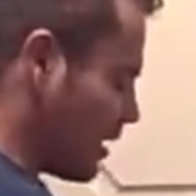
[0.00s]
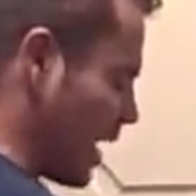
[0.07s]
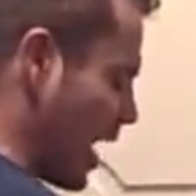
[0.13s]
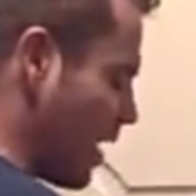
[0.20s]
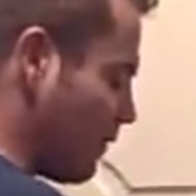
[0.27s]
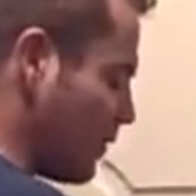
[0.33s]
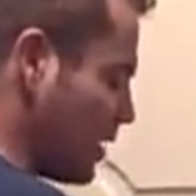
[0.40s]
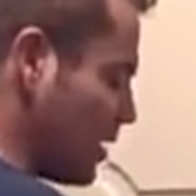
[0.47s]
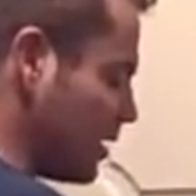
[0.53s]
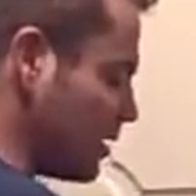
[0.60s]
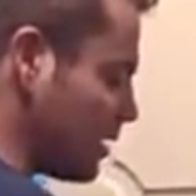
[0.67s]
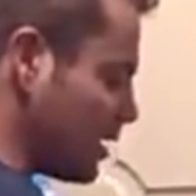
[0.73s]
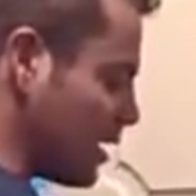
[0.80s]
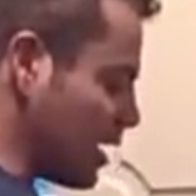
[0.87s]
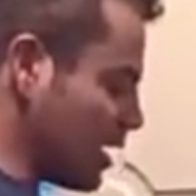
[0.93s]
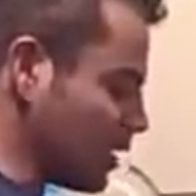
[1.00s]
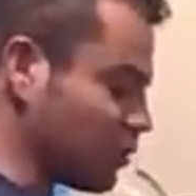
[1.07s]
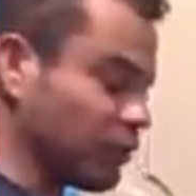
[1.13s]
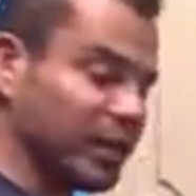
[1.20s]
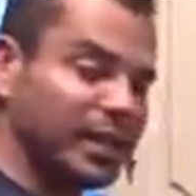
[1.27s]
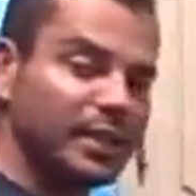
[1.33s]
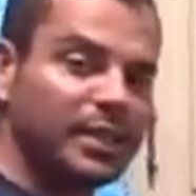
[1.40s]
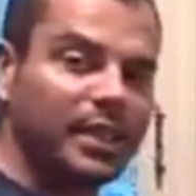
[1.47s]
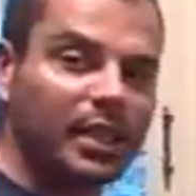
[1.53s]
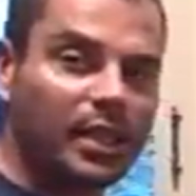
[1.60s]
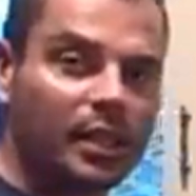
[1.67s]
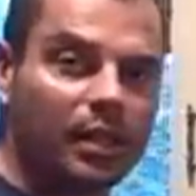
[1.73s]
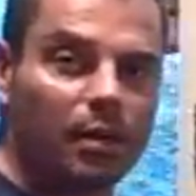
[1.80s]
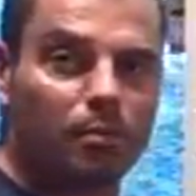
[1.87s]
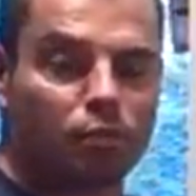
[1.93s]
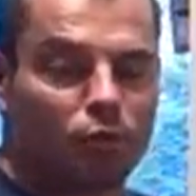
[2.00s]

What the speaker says: caffeine, and green tea